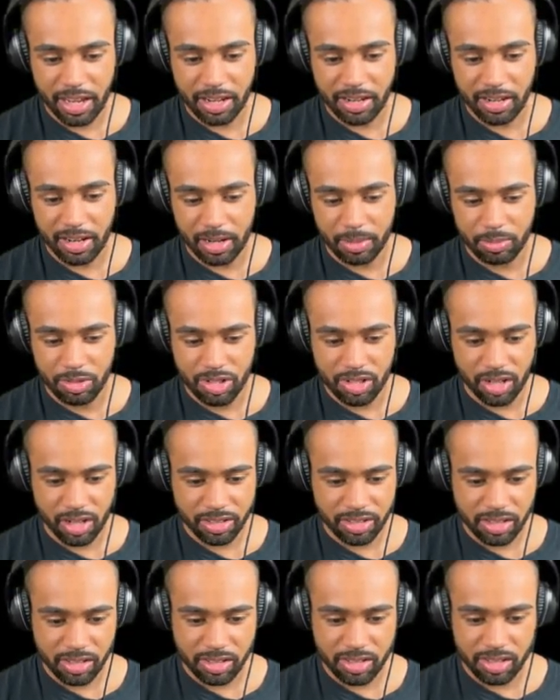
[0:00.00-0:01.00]
I'm
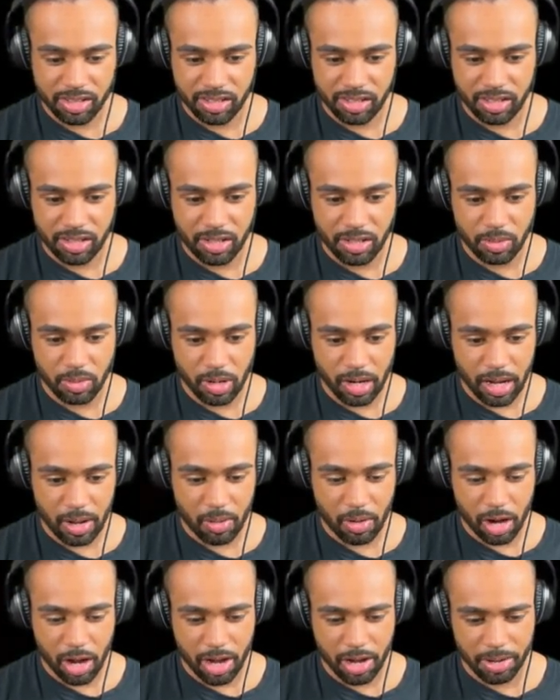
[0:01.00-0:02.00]
starting to see
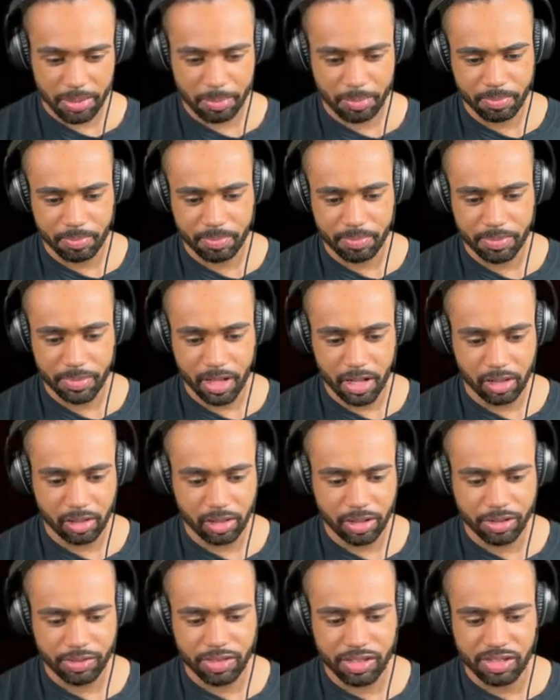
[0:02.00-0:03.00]
um, a lot
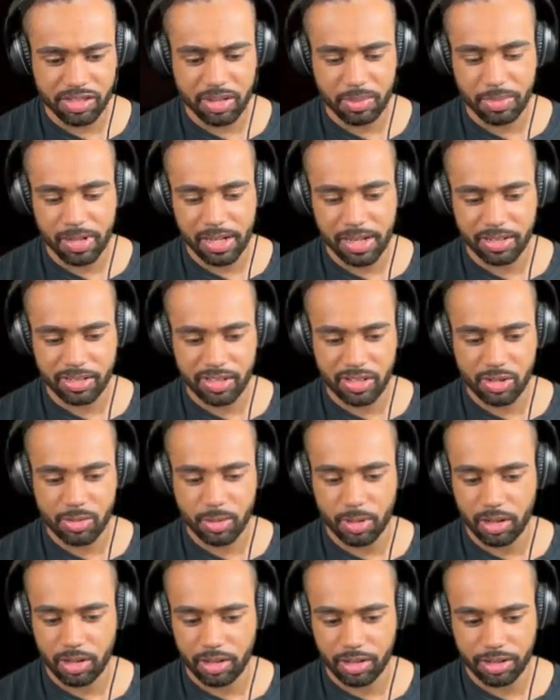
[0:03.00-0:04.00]
of the similarities with a
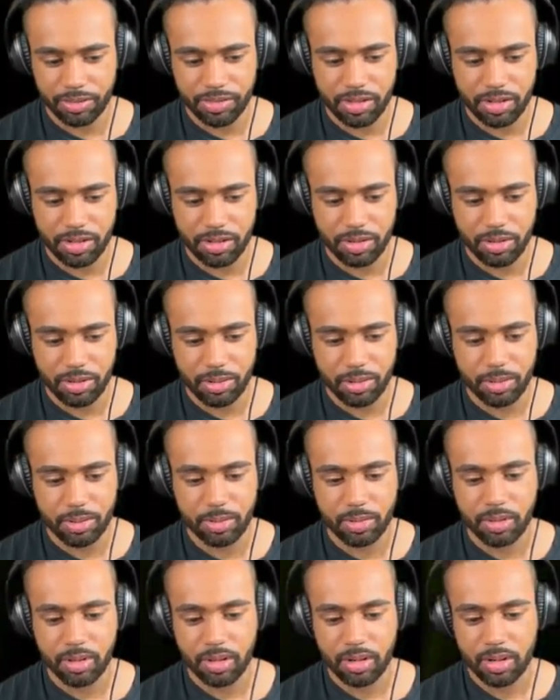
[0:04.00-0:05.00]
lot of the new
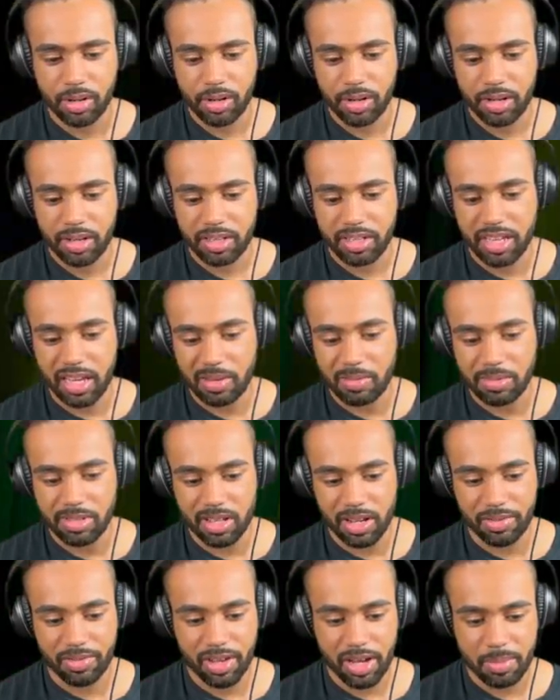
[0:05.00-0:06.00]
games that have
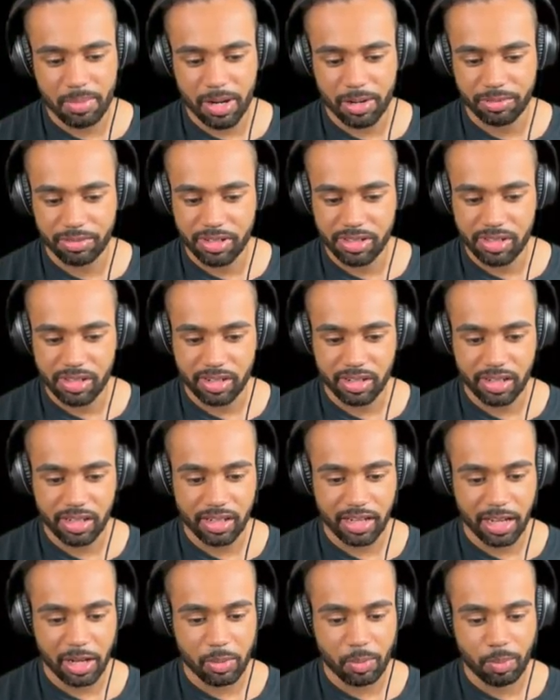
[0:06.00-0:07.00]
come out recently.
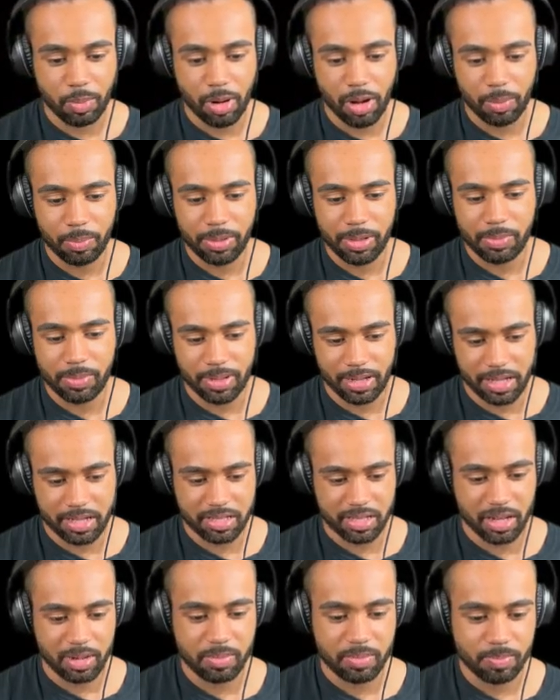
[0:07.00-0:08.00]
Like Poppy
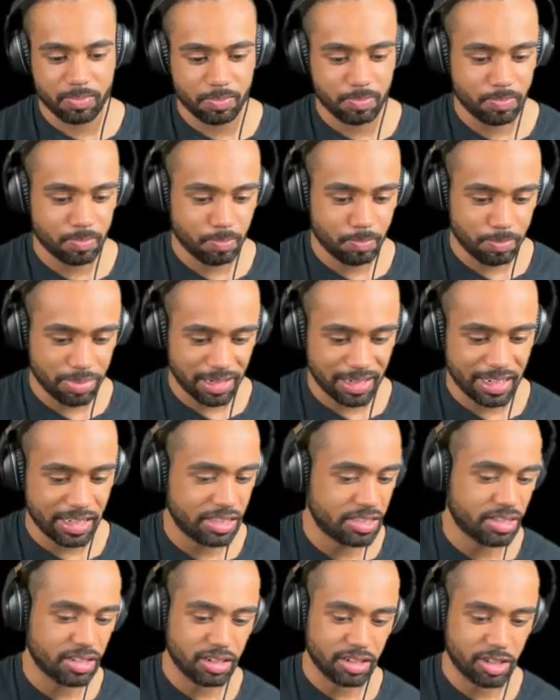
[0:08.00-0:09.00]
Playtime
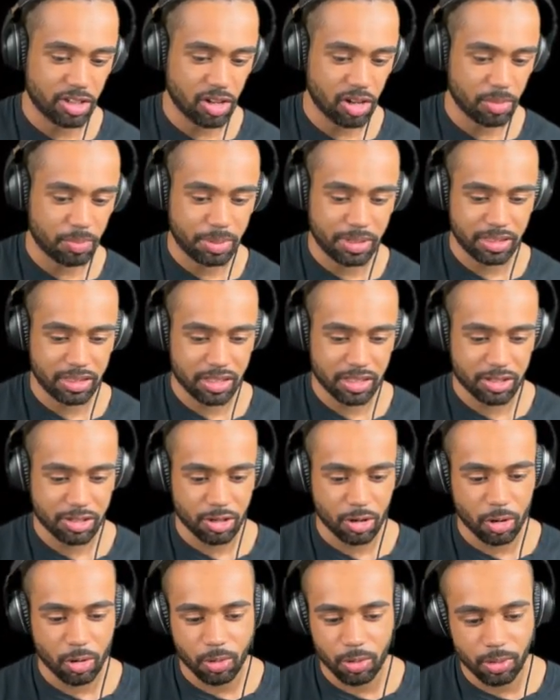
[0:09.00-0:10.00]
blatantly copied this
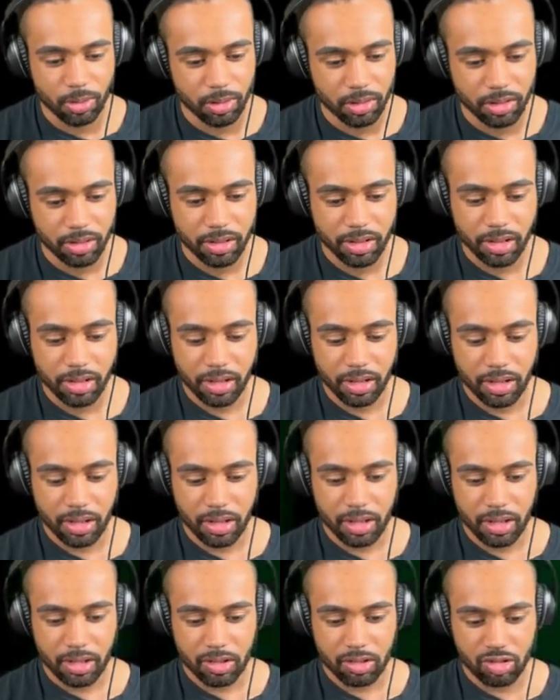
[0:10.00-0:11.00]
whole
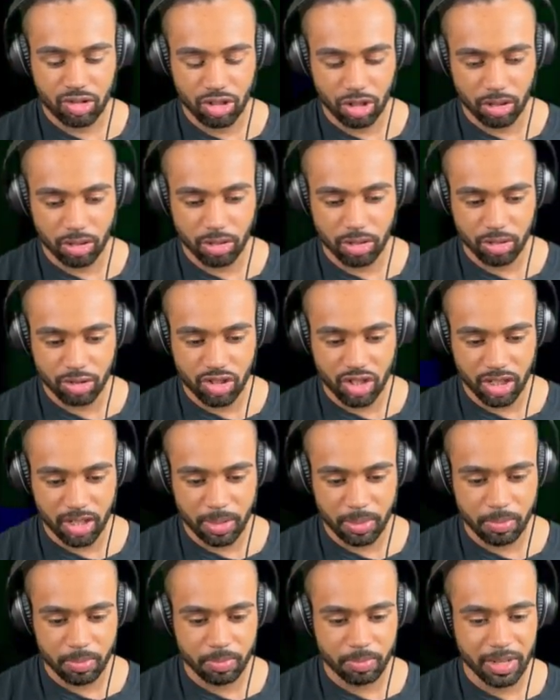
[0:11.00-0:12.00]
jungle
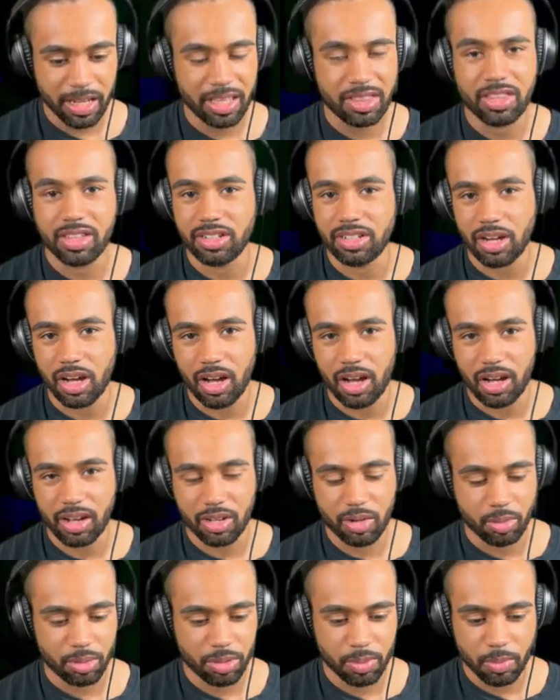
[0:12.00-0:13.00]
gym in the dark
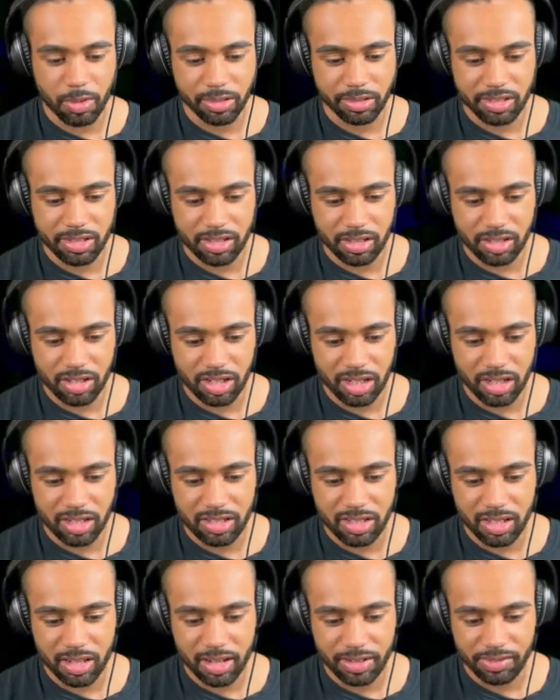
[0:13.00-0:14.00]
with monsters chasing
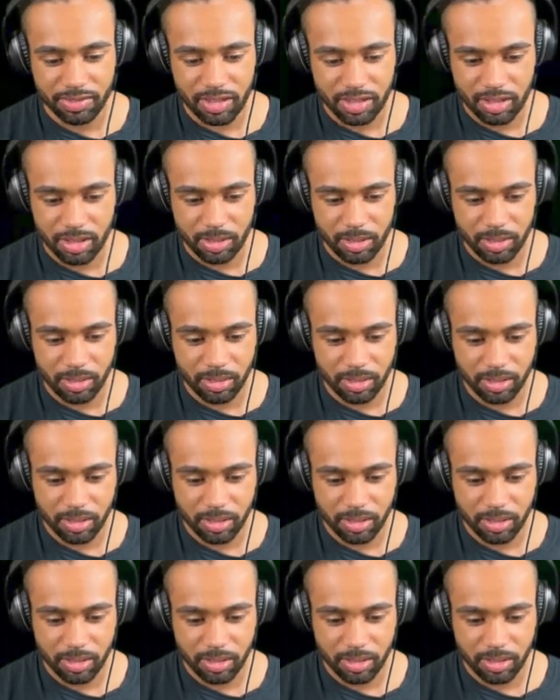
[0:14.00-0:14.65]
after you.